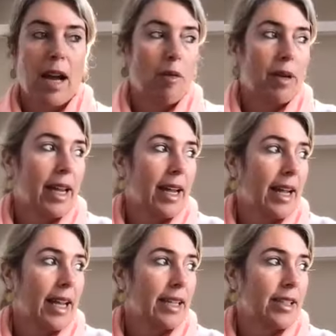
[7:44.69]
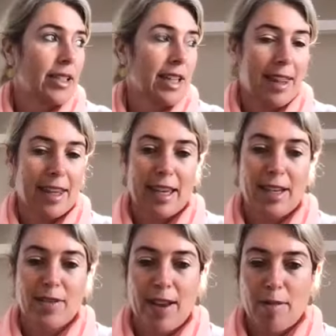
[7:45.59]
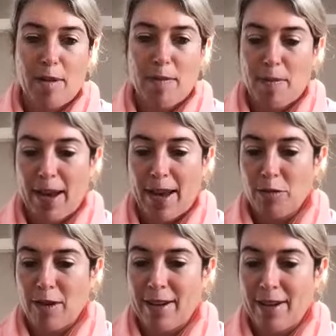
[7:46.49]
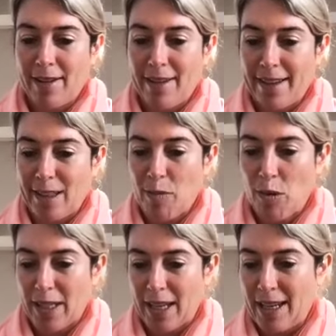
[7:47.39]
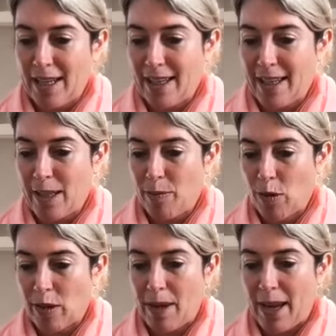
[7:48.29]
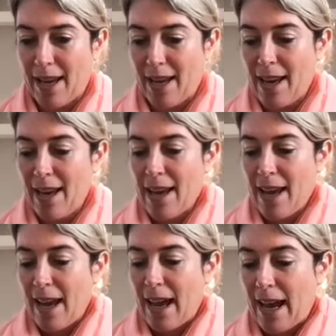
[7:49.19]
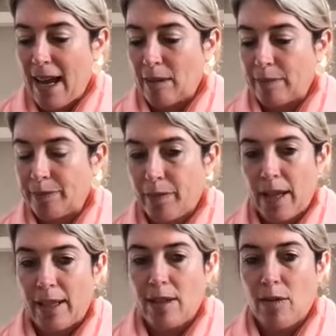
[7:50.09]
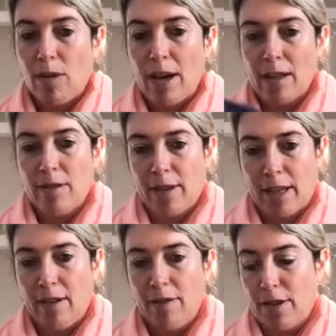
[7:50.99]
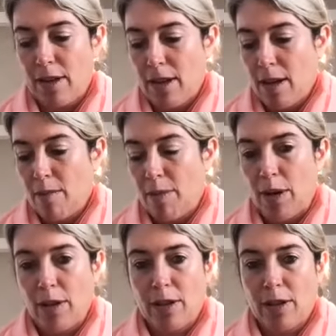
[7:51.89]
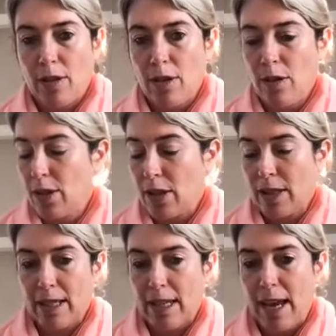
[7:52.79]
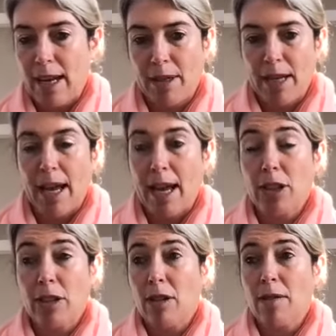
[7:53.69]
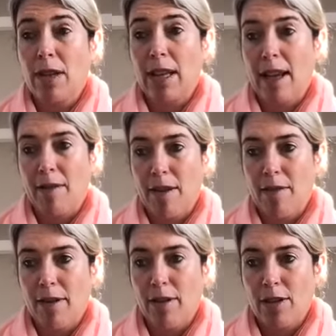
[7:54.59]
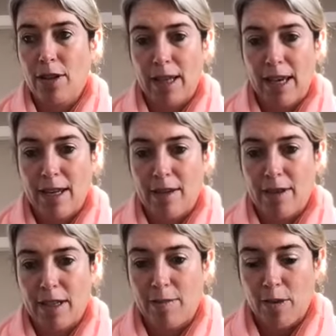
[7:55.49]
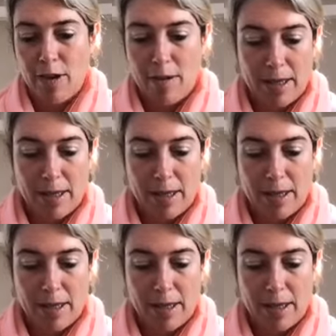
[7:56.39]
I think each family member has one in their sports kit, in their sports bag. It's a wonderful gift, because you use just a tiny bit. I actually don't even think I've ever got to the end of a Deep Blue rub.